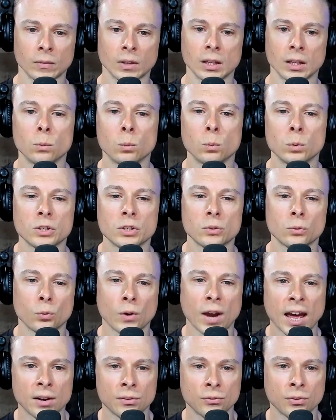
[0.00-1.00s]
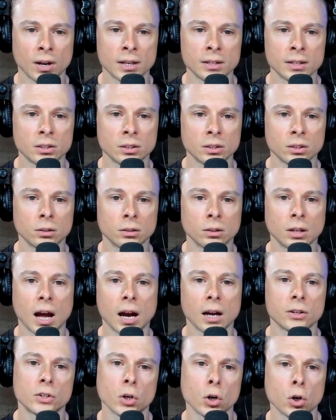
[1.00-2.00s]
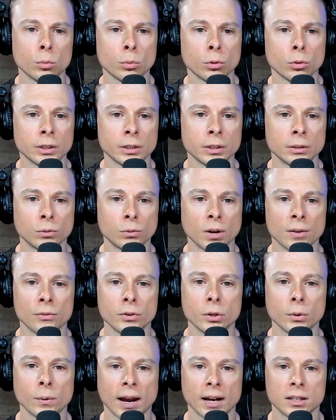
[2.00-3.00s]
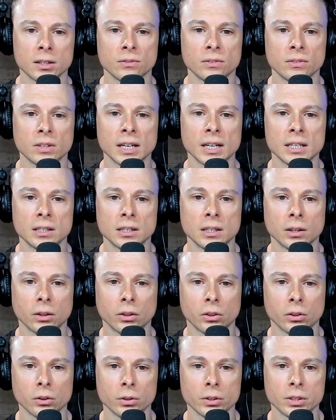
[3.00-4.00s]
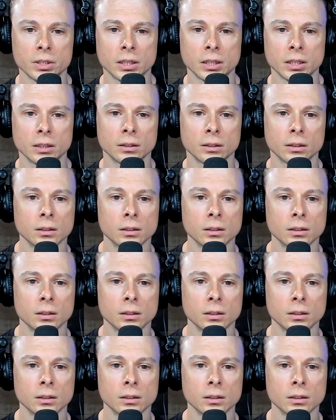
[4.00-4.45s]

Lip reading: It wasn't ratified until October, the Revenue Act of 1913.